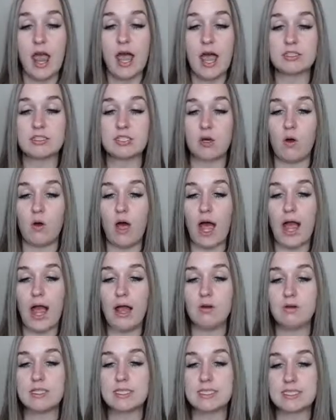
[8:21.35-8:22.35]
And so I
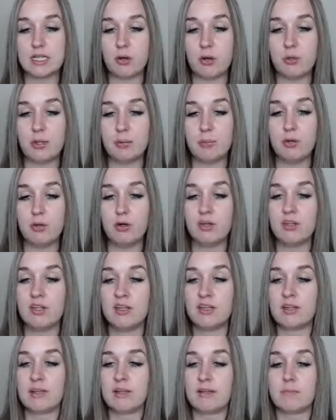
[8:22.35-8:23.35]
always tell people,
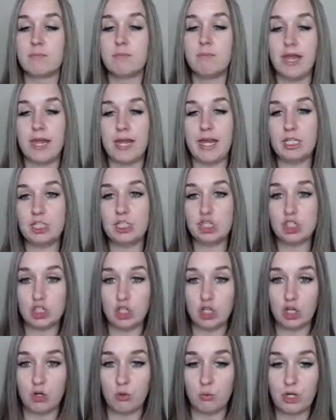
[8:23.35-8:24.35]
make
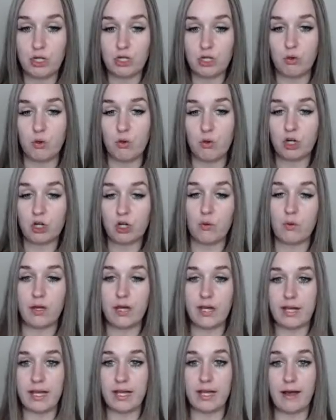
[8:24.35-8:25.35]
sure when you're
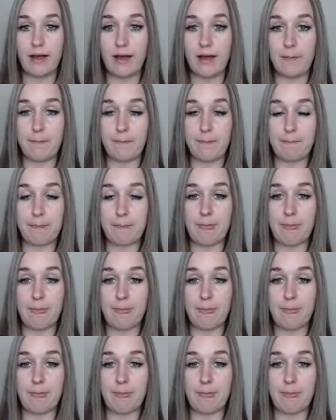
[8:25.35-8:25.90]
going, the